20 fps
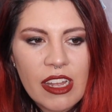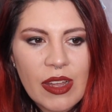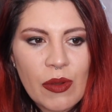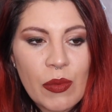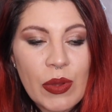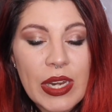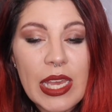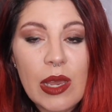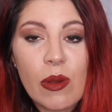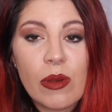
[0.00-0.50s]

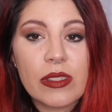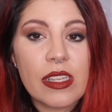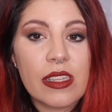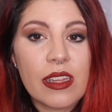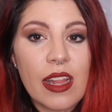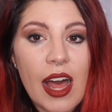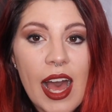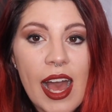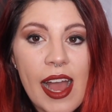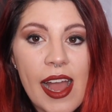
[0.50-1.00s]
when he was
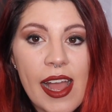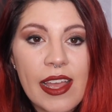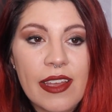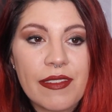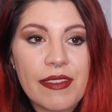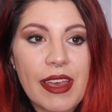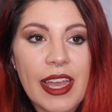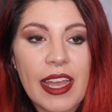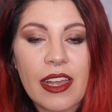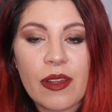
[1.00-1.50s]

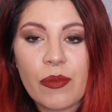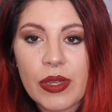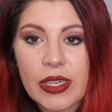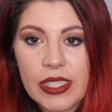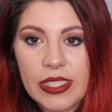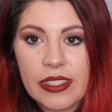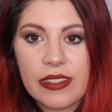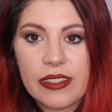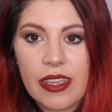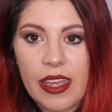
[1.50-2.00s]
alive and when
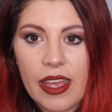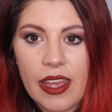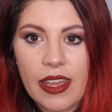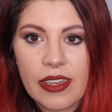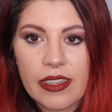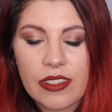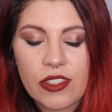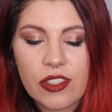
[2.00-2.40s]
he's dead.